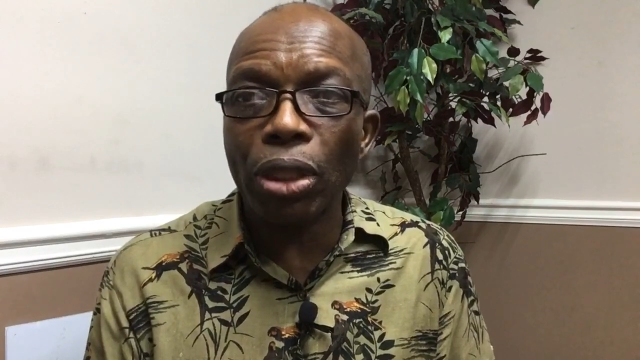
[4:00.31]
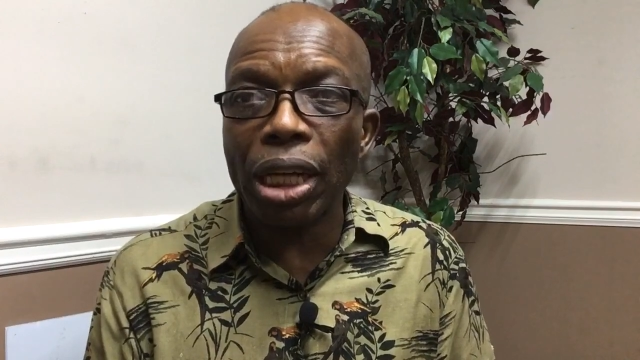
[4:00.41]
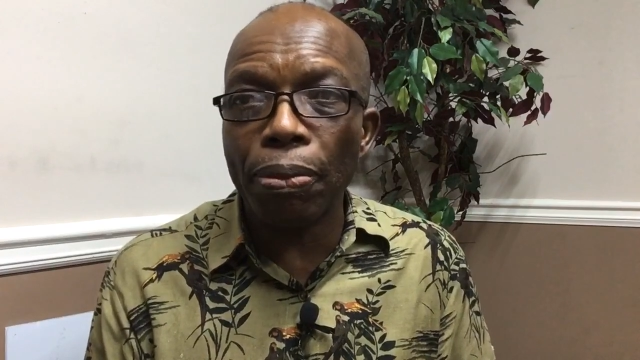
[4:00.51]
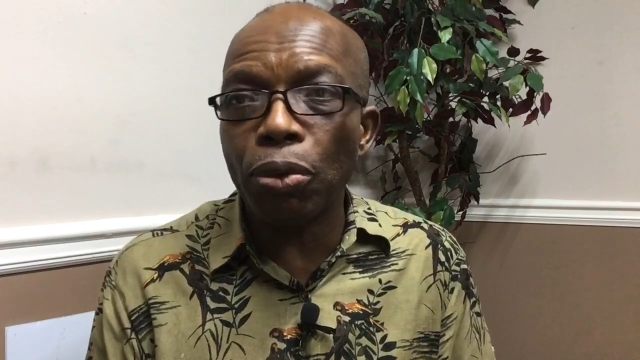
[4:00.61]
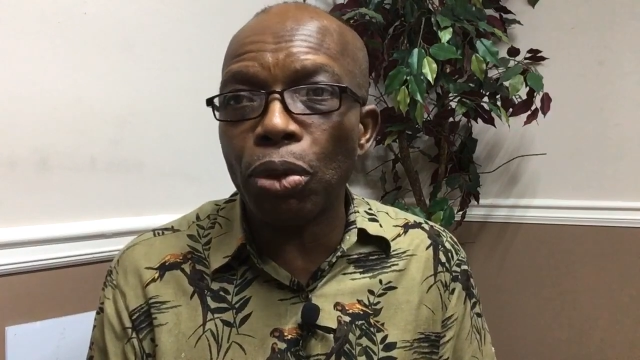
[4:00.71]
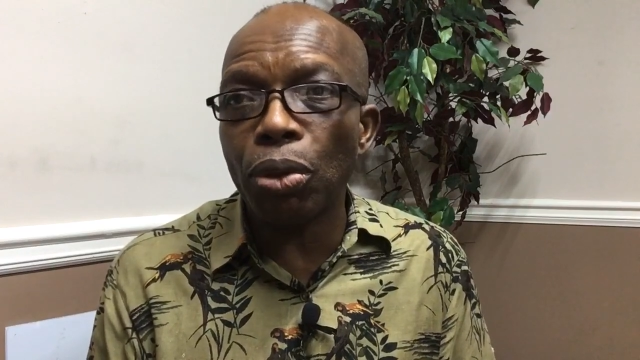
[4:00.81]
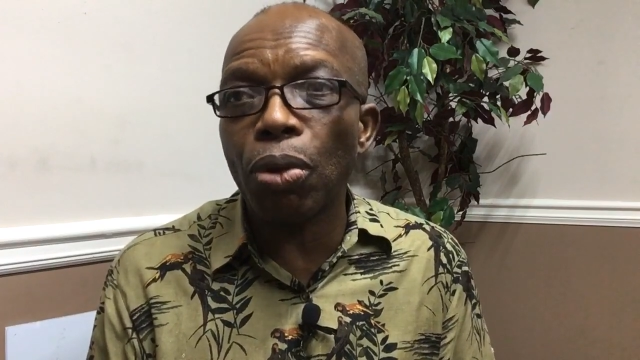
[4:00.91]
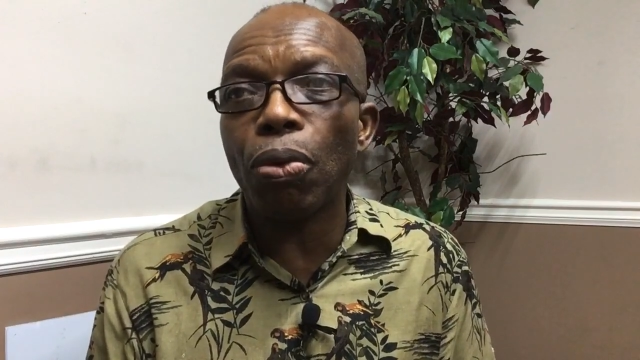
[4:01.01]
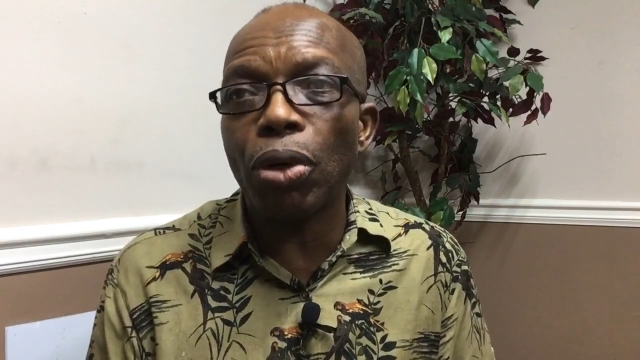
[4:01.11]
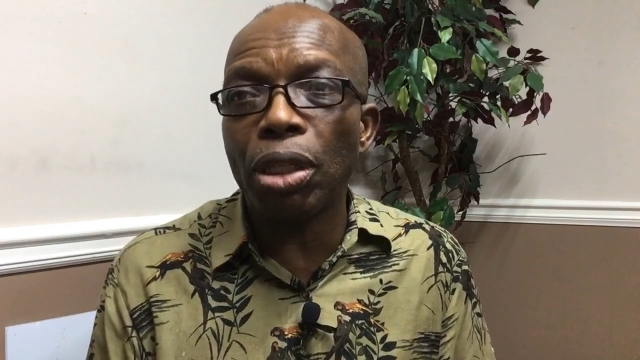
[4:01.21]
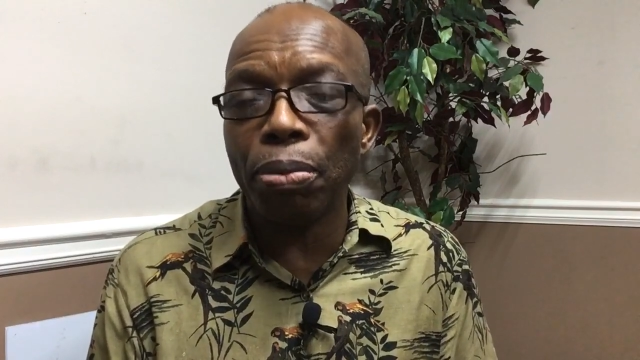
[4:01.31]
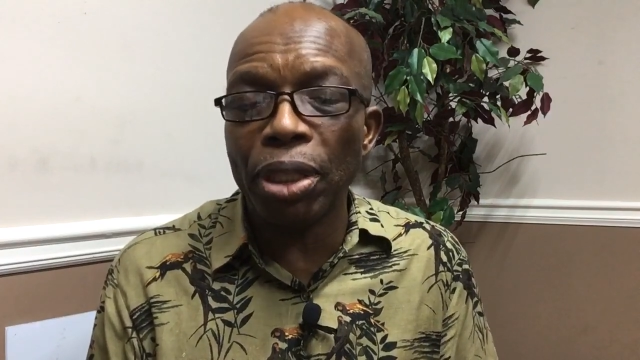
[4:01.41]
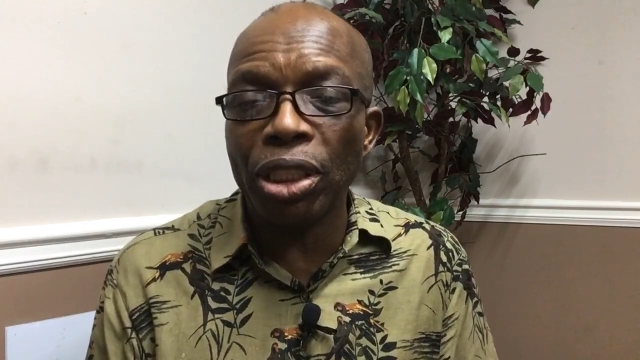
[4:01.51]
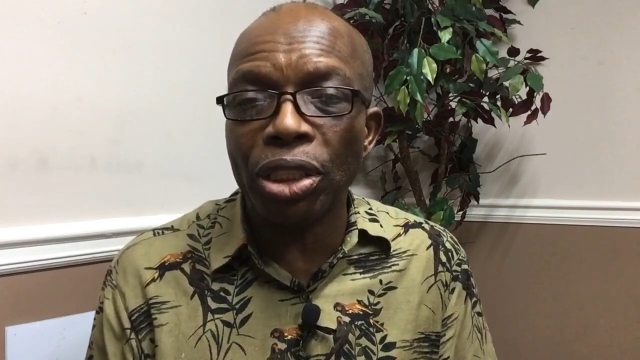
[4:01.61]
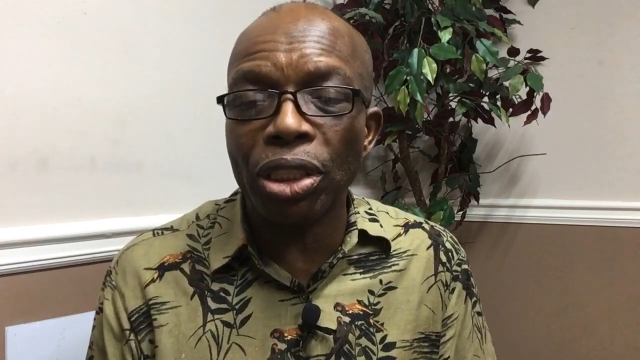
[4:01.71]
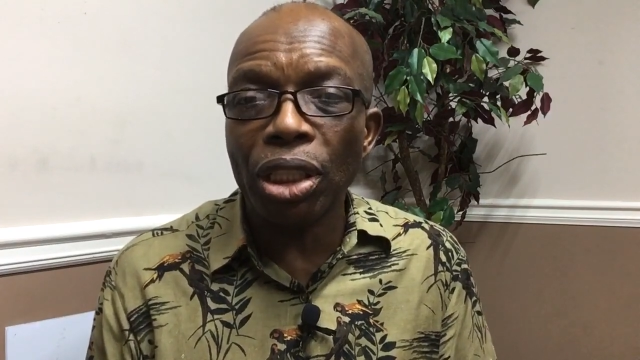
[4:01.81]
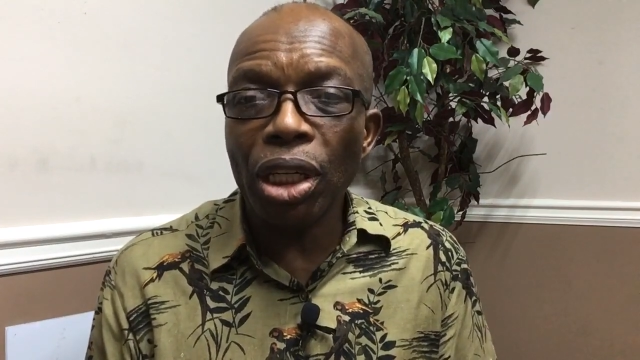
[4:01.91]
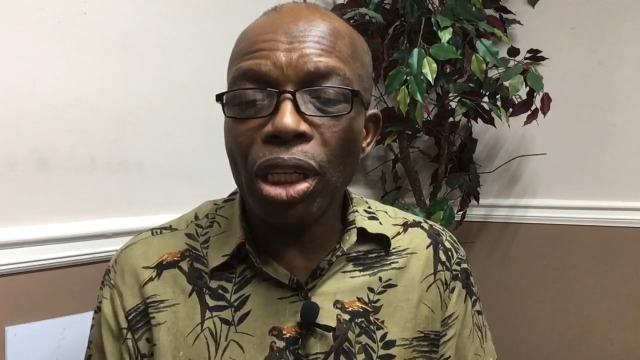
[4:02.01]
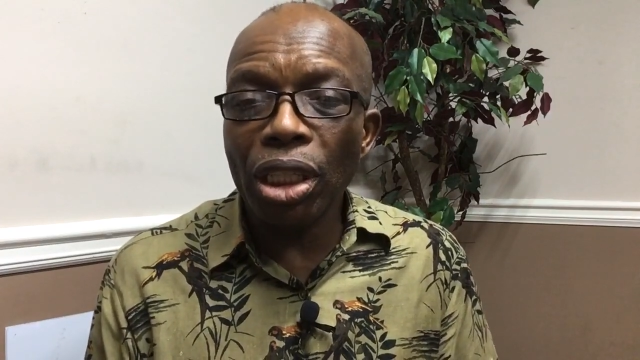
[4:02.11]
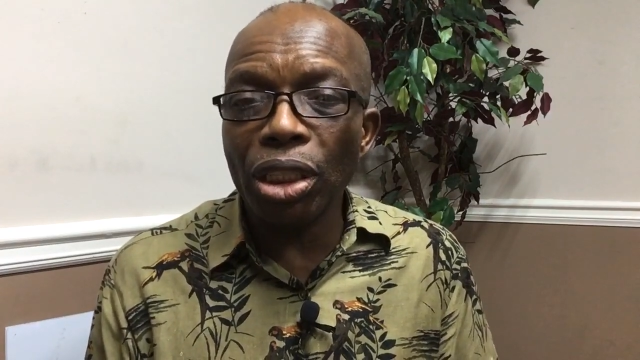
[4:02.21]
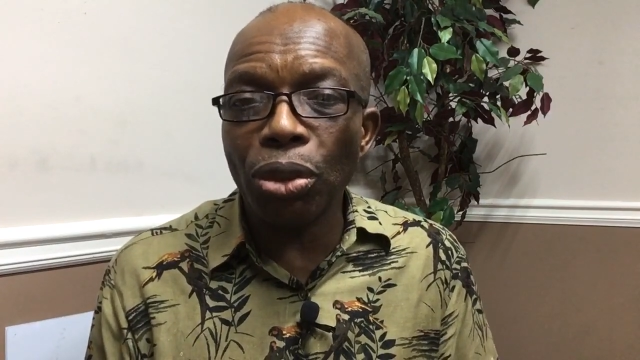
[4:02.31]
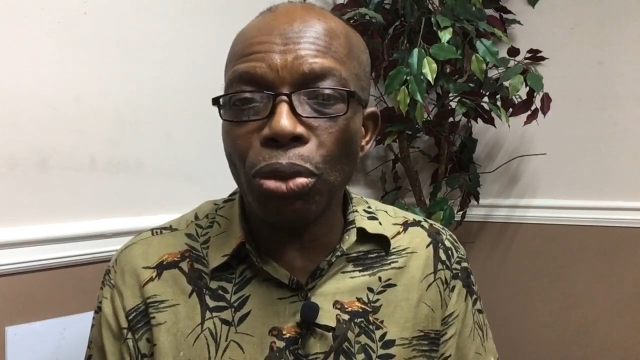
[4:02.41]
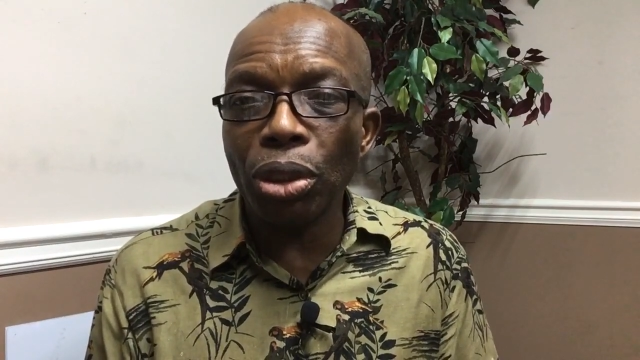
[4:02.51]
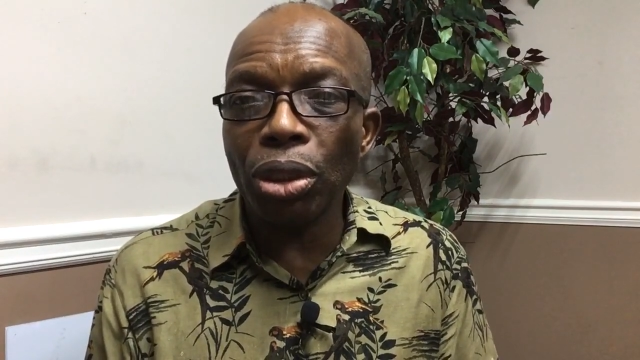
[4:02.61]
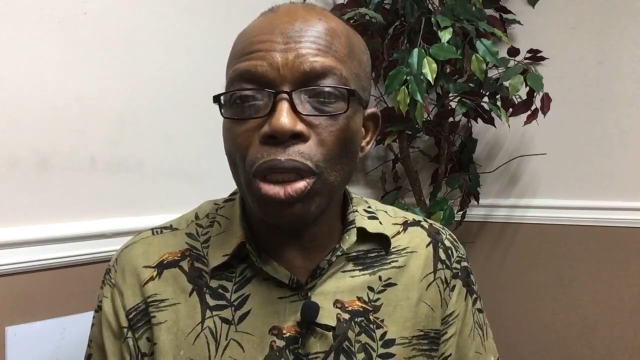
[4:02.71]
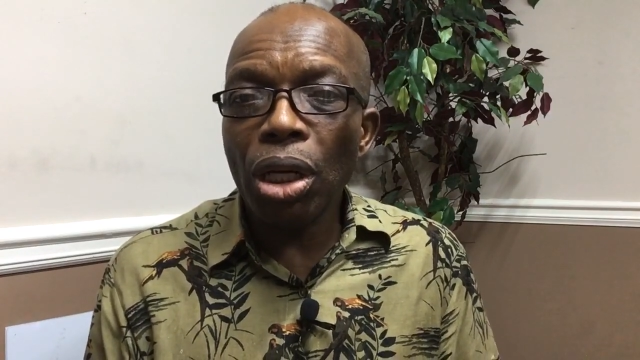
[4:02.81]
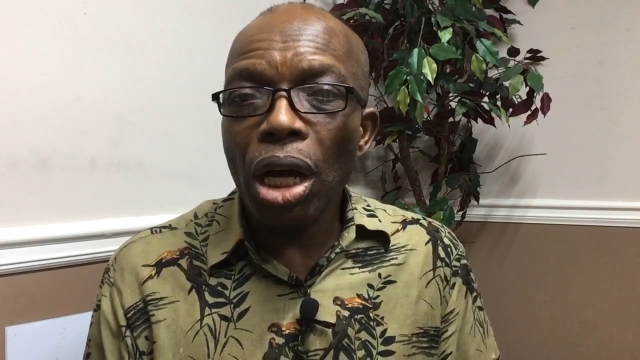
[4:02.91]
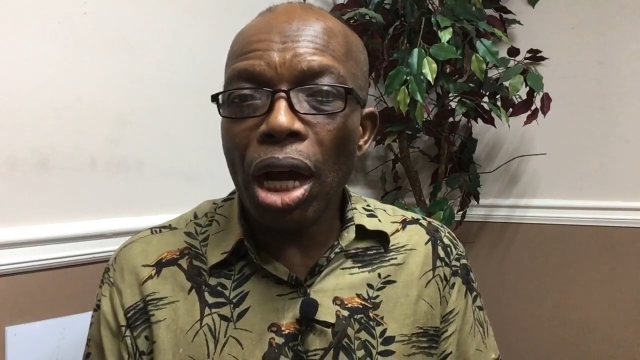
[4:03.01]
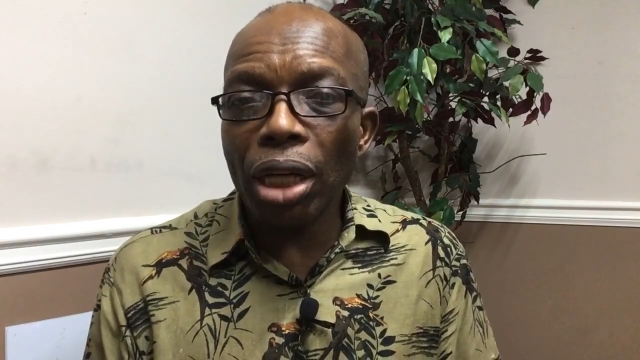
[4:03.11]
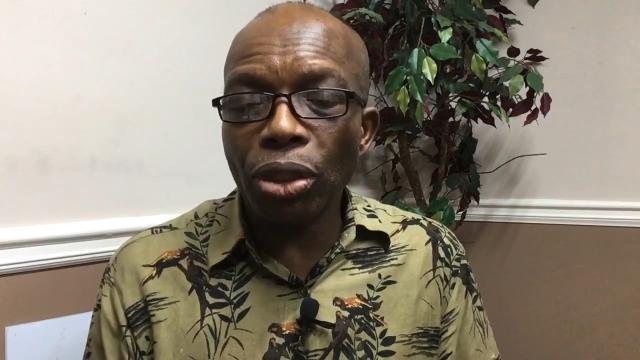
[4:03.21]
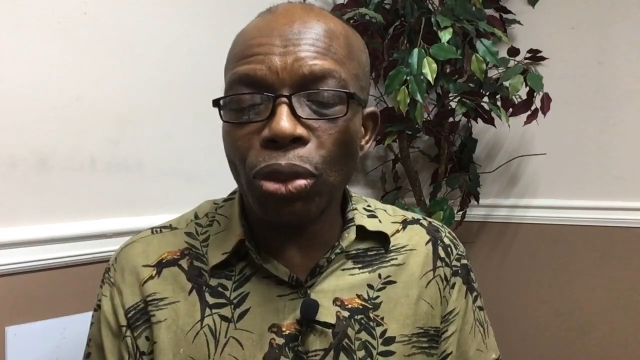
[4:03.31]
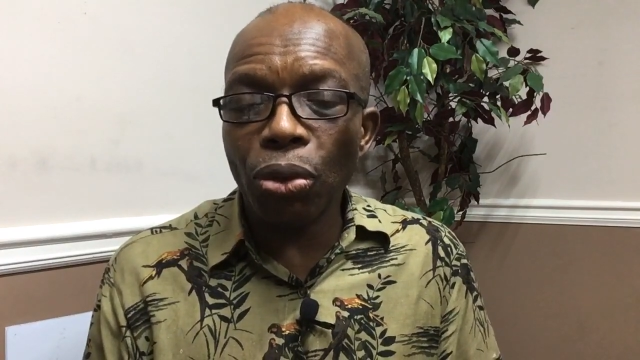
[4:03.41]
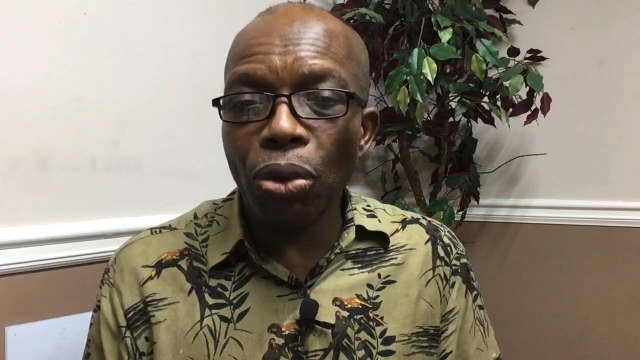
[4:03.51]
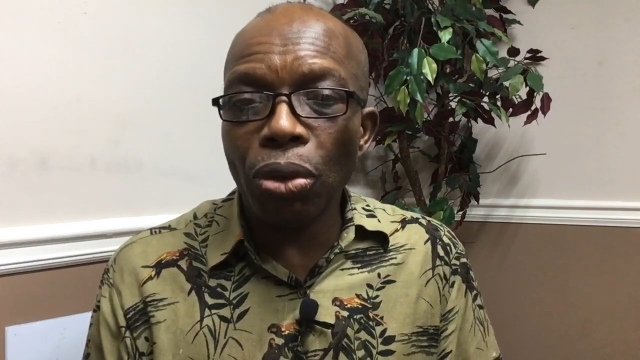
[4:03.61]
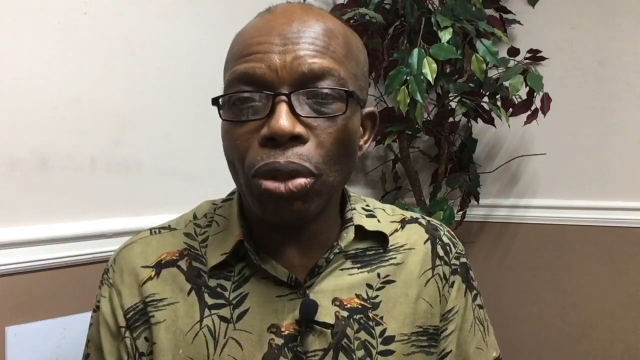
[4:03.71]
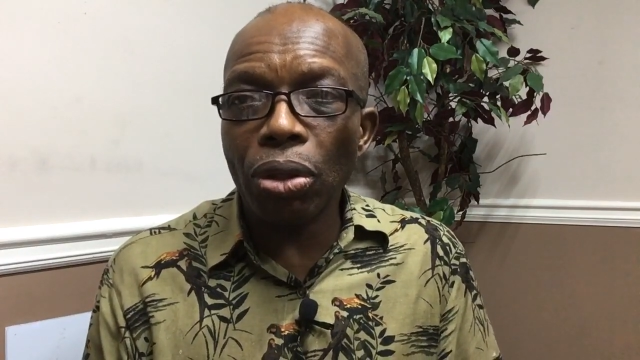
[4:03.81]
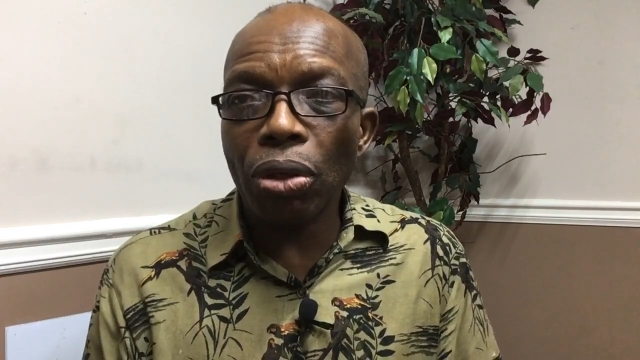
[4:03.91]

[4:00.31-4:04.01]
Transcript: I'm doing, on what the ministry is doing, and so on.